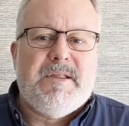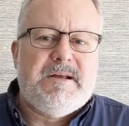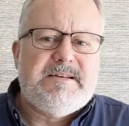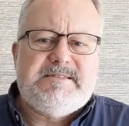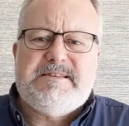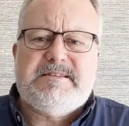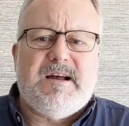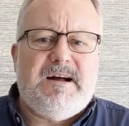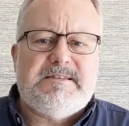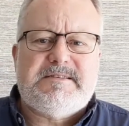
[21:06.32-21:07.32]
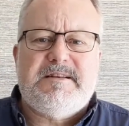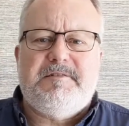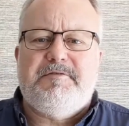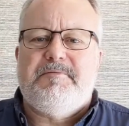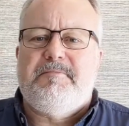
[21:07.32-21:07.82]
Is this God
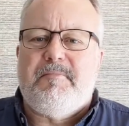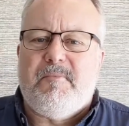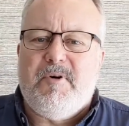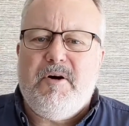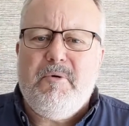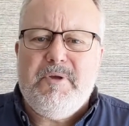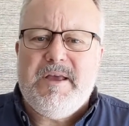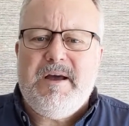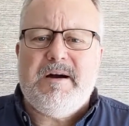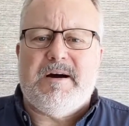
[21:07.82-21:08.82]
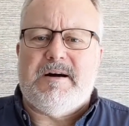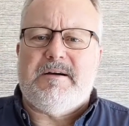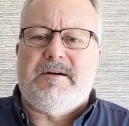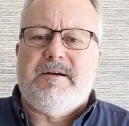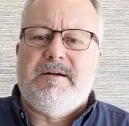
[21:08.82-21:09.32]
stuff? Oh yeah.
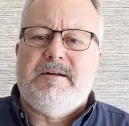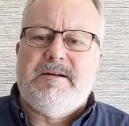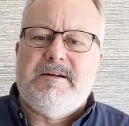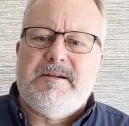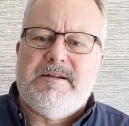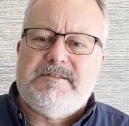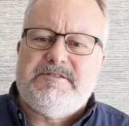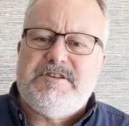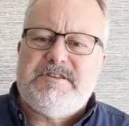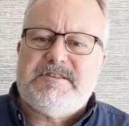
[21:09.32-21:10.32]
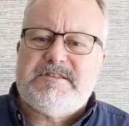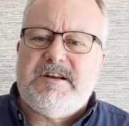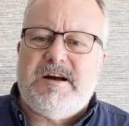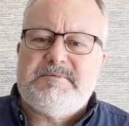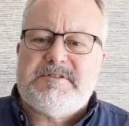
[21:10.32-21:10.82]
Jesus
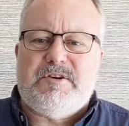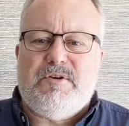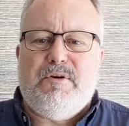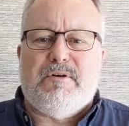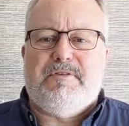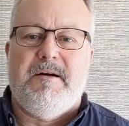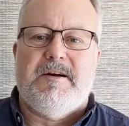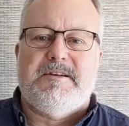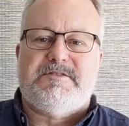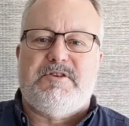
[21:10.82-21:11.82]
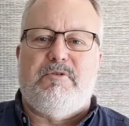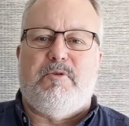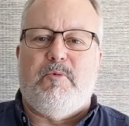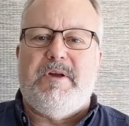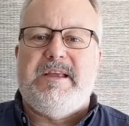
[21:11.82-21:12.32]
comes to earth so that
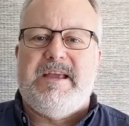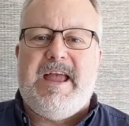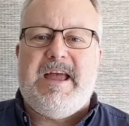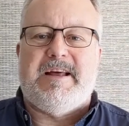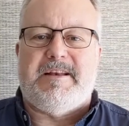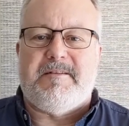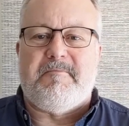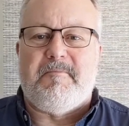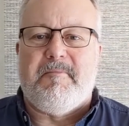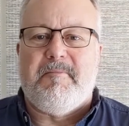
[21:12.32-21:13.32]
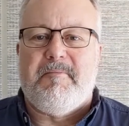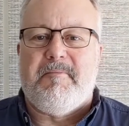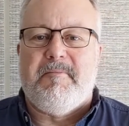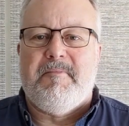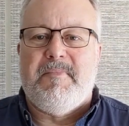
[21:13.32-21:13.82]
we can
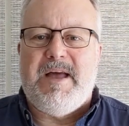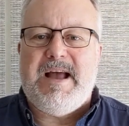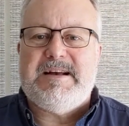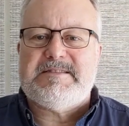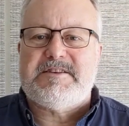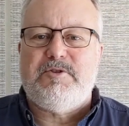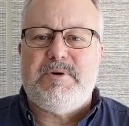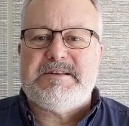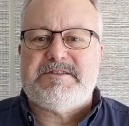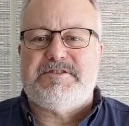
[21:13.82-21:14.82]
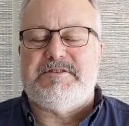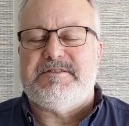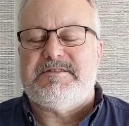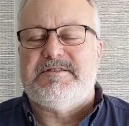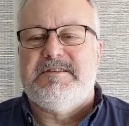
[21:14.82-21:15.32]
ask
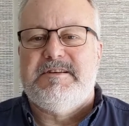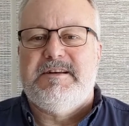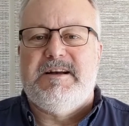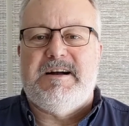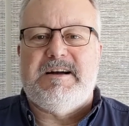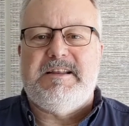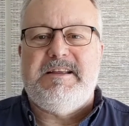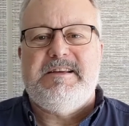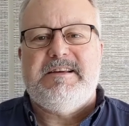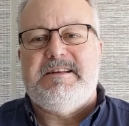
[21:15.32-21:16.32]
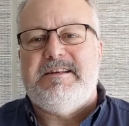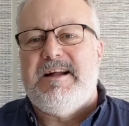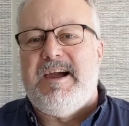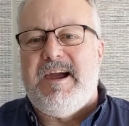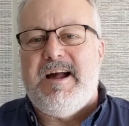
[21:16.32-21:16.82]
questions, and he can
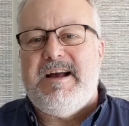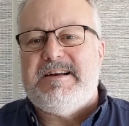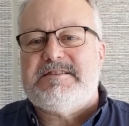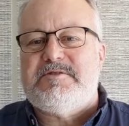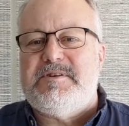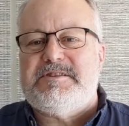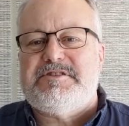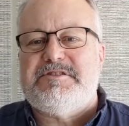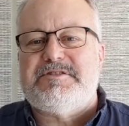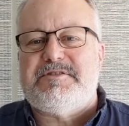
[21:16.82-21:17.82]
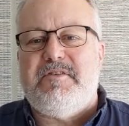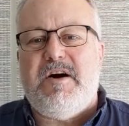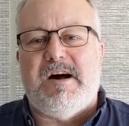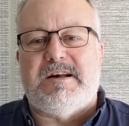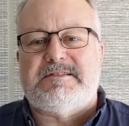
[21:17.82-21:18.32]
ask questions of
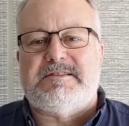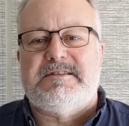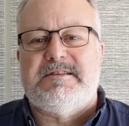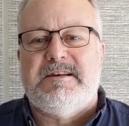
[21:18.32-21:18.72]
us.